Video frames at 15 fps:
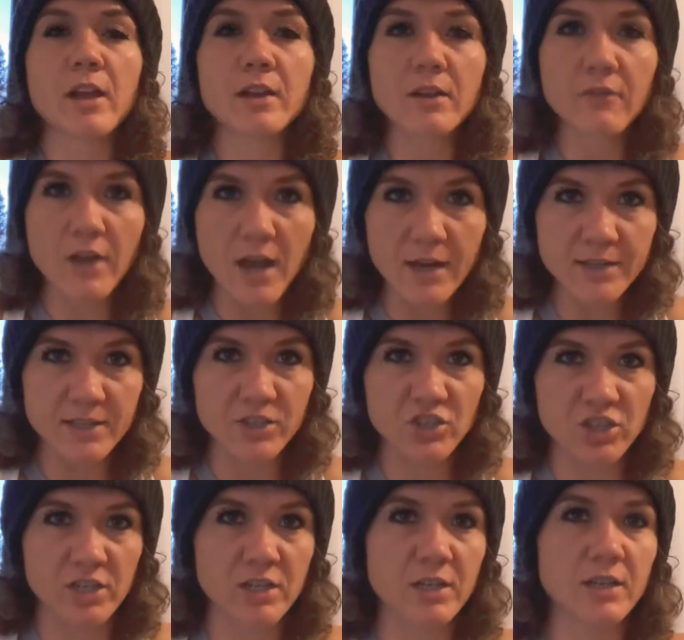of
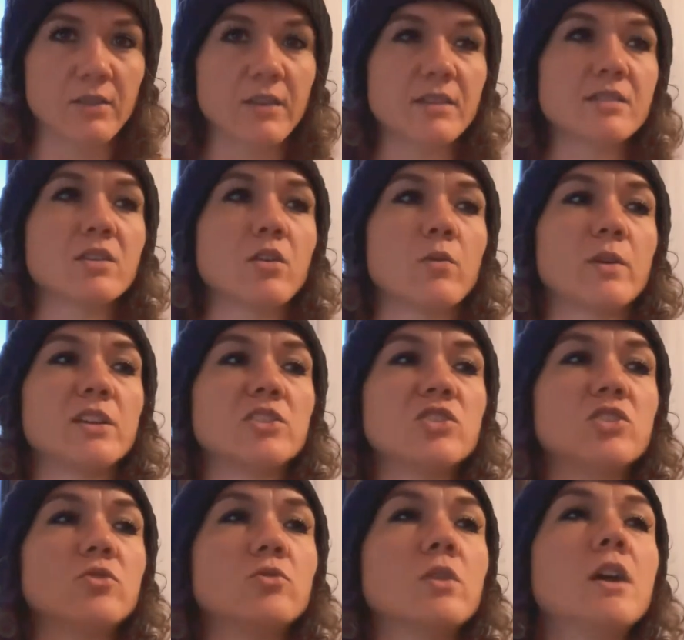oxygen, and that's going
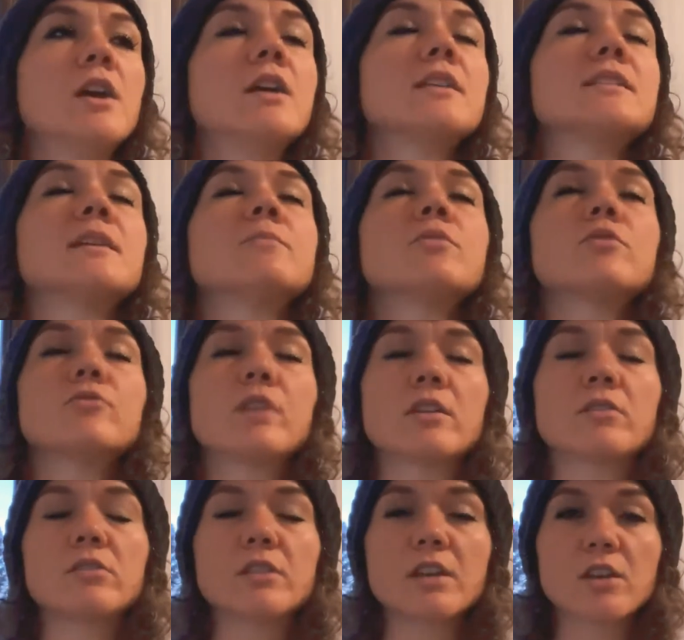to
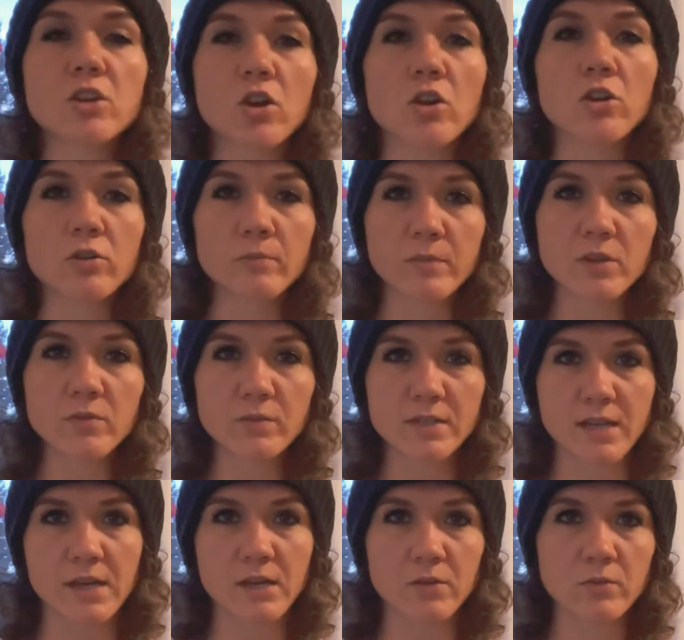temporarily calm you
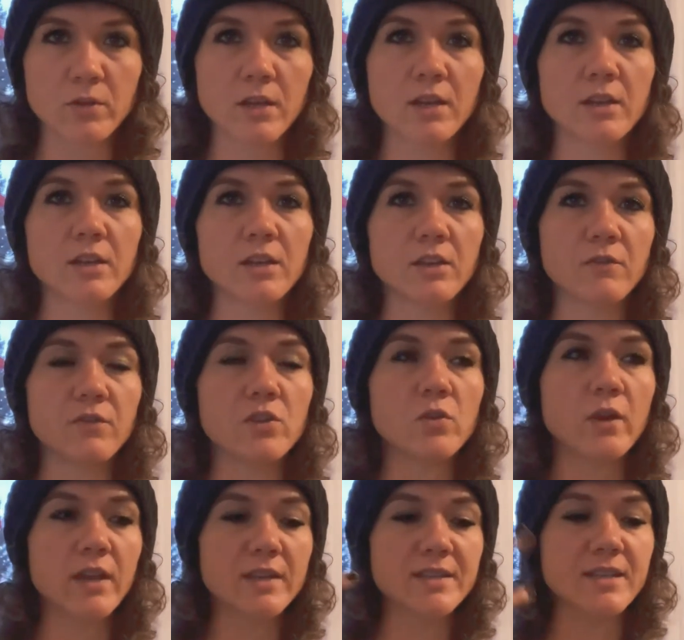down and give you
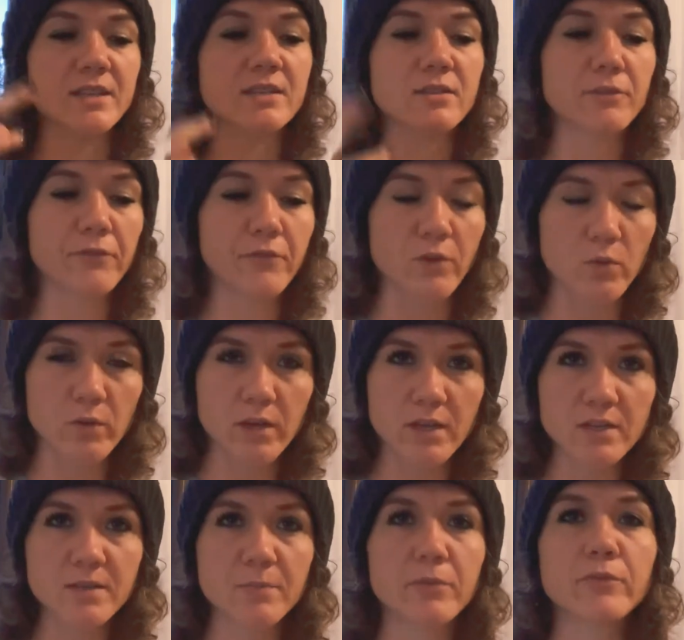a sense of
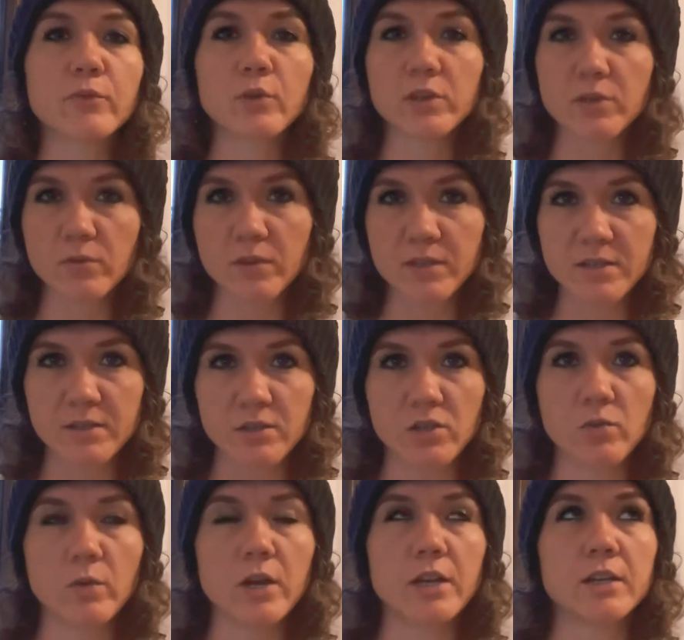focus before you
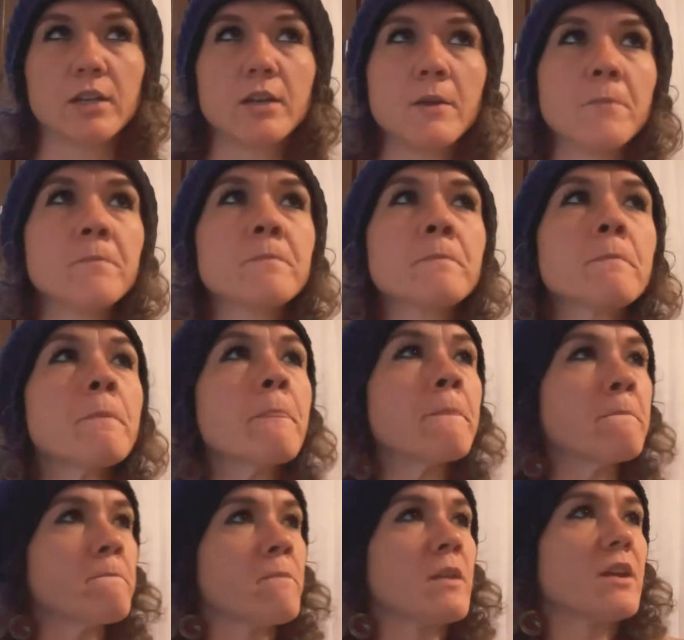continue on.
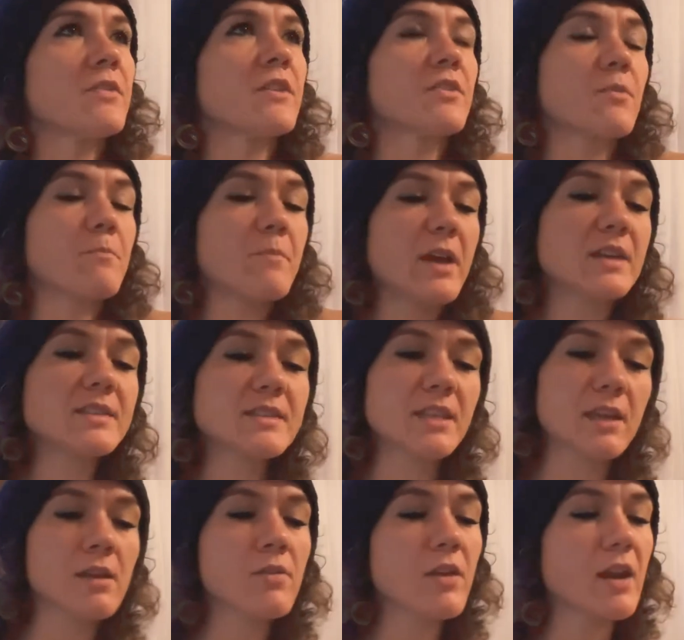I think the best
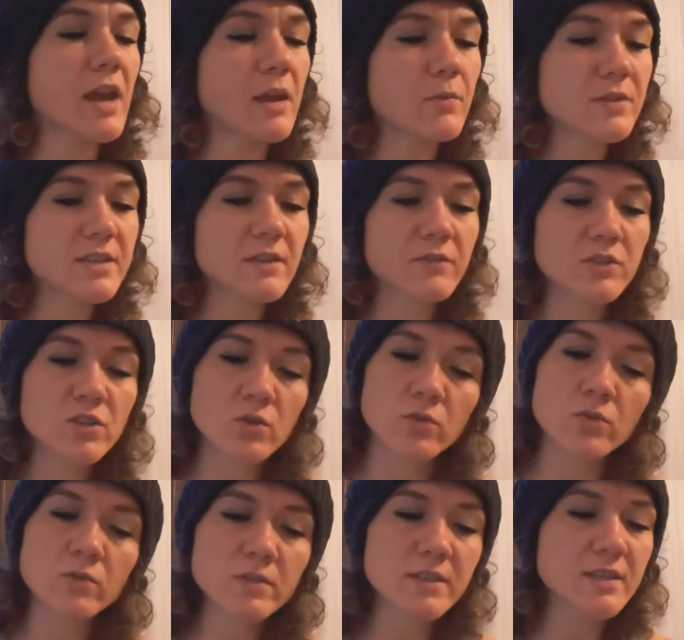thing that I was ever
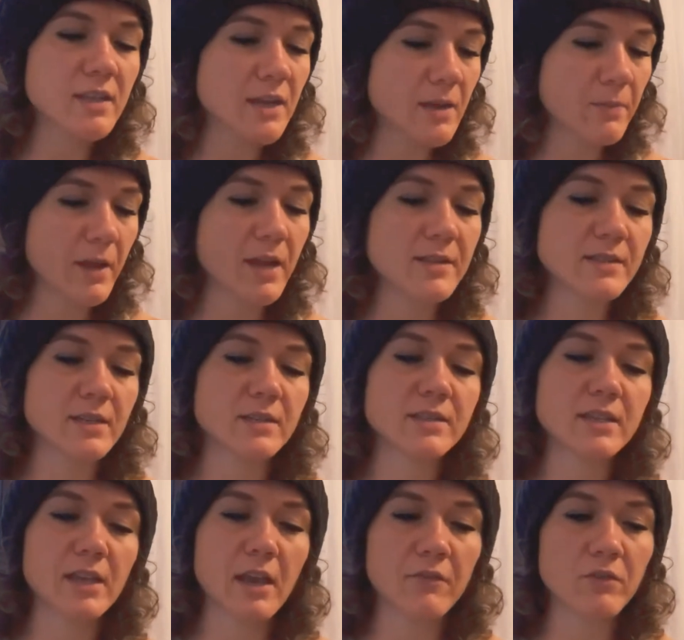told that I pass on
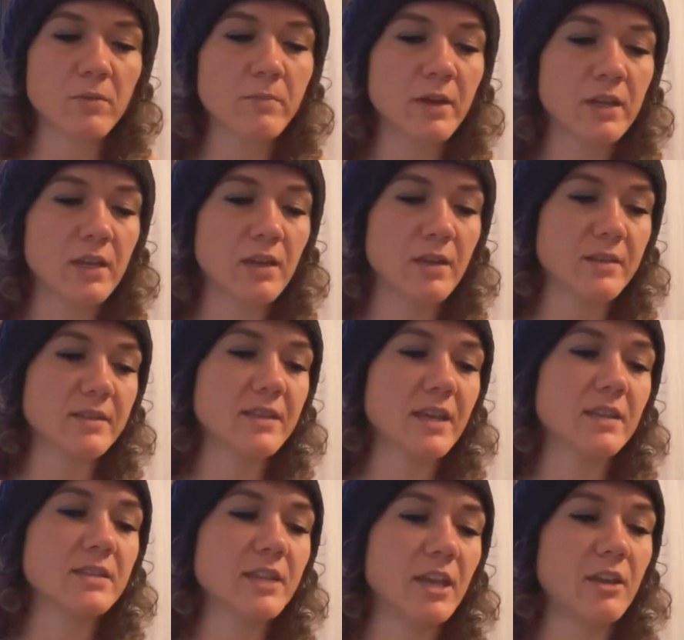to everybody is
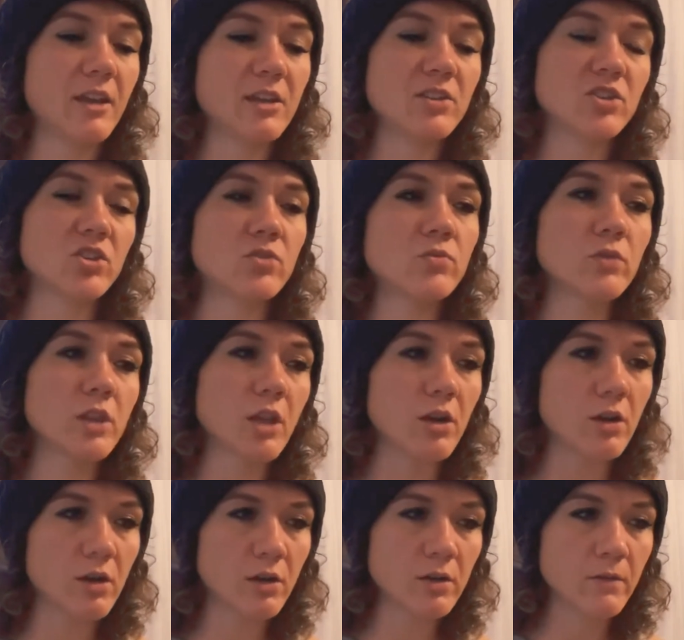that taking too
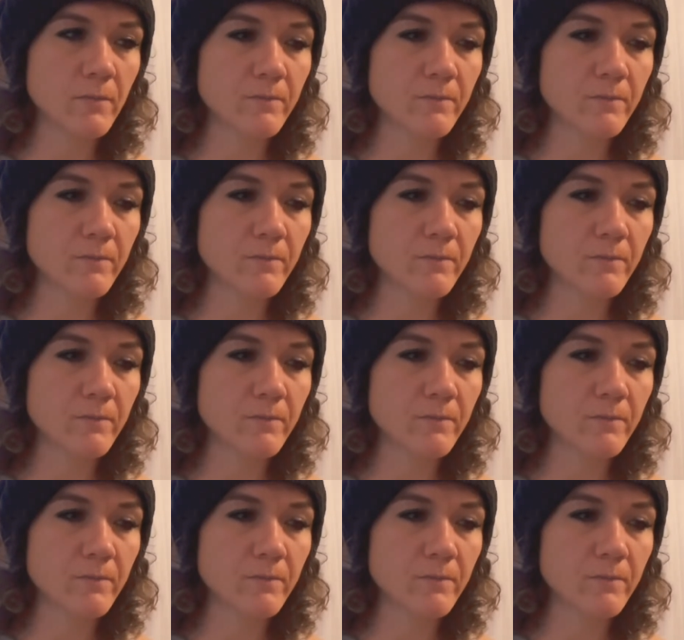long